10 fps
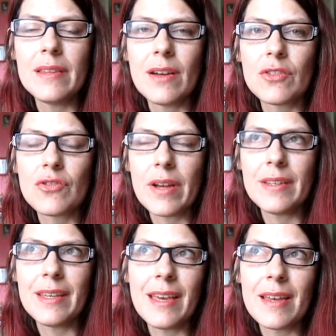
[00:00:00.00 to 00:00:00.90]
in there
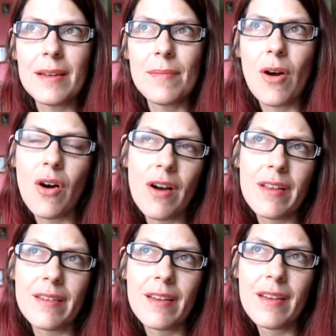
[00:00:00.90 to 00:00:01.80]
trying to get him
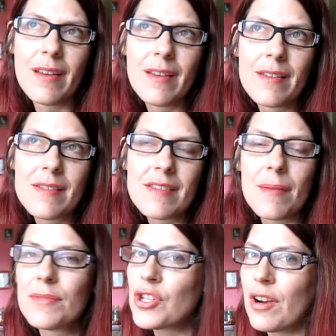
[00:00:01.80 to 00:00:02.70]
on
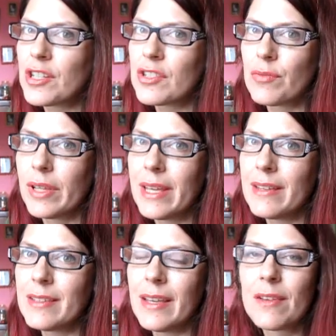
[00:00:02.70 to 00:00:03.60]
some charges
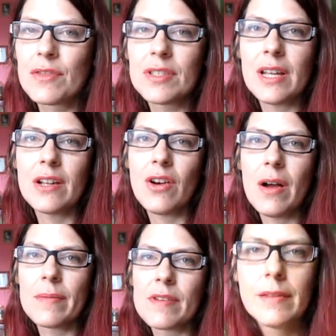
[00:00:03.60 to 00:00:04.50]
related to interstate
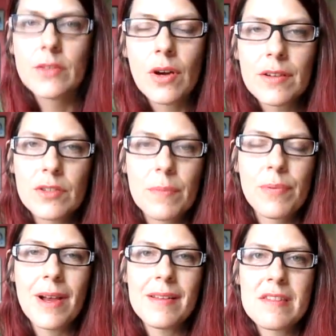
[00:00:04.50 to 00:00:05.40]
commerce. Dr.
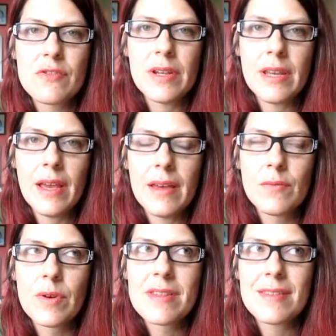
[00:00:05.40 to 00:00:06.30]
Bradstreet
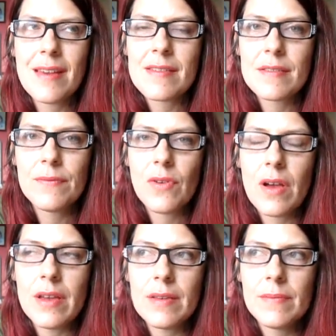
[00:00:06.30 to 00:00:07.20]
had once
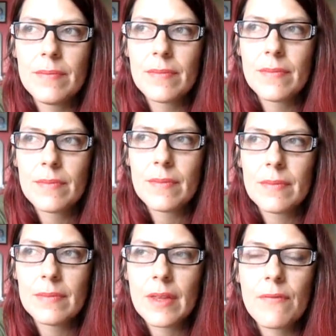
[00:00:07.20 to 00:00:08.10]
testified
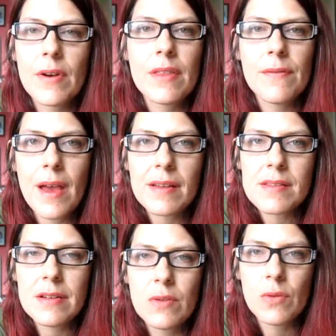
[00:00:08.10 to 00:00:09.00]
in front of the
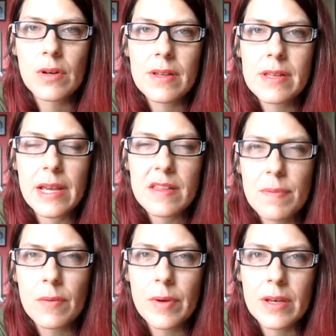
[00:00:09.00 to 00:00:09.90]
vaccine court as an
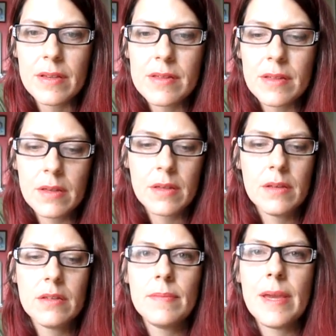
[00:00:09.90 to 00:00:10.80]
expert witness
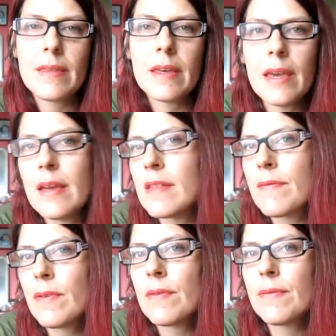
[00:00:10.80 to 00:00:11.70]
to make the
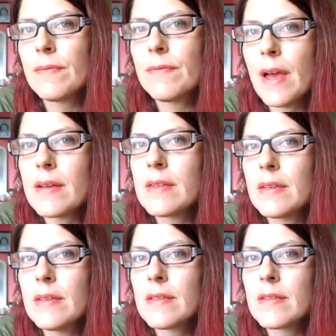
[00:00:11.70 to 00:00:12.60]
case for
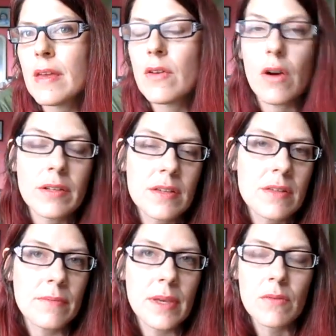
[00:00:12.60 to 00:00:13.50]
vaccines and
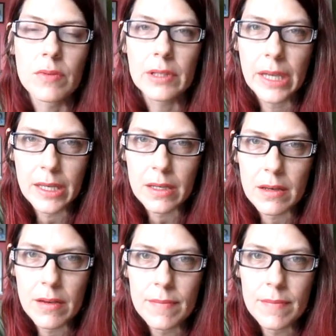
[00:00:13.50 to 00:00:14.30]
autism being related.